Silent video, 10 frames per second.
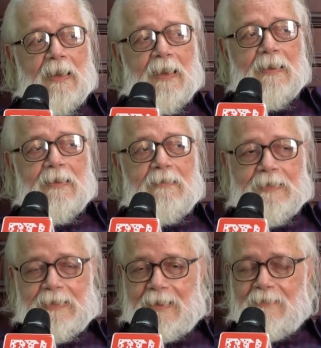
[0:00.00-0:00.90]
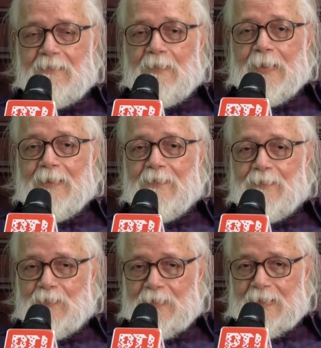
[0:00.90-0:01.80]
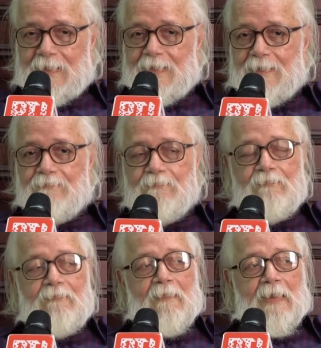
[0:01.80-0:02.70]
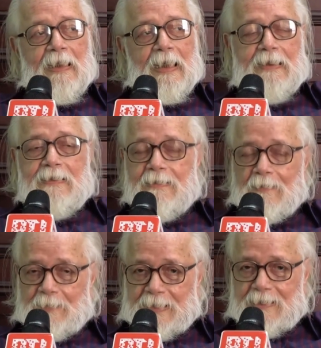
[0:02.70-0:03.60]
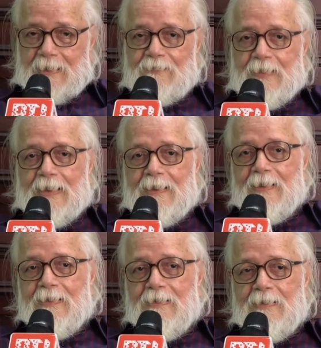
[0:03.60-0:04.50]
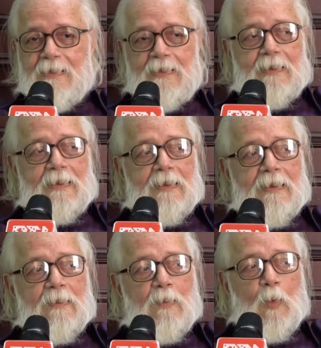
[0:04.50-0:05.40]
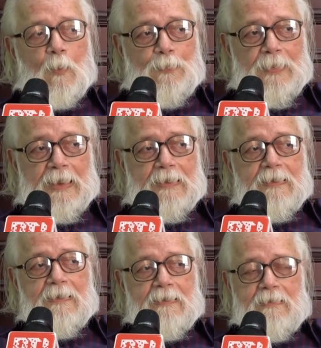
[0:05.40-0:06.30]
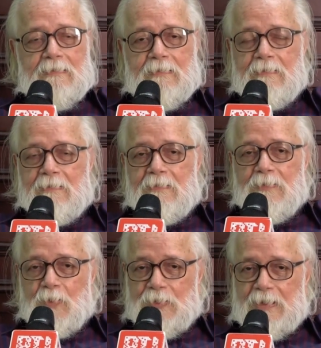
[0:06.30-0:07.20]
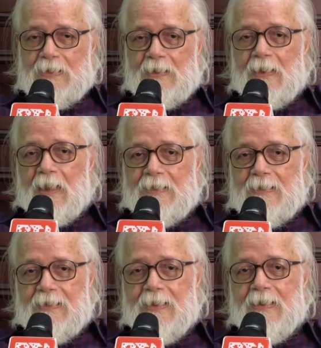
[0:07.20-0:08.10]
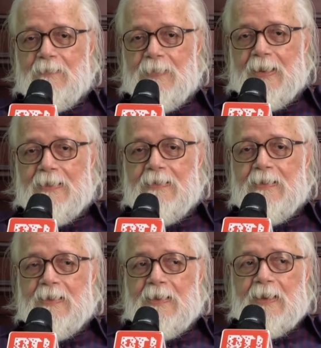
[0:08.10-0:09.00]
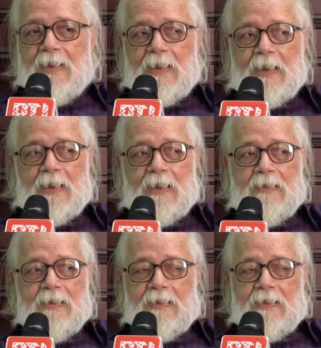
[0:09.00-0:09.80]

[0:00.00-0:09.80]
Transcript: and in which case we will become the 4th country, and it will be a soft landing. Hope that though the launch is taking place, the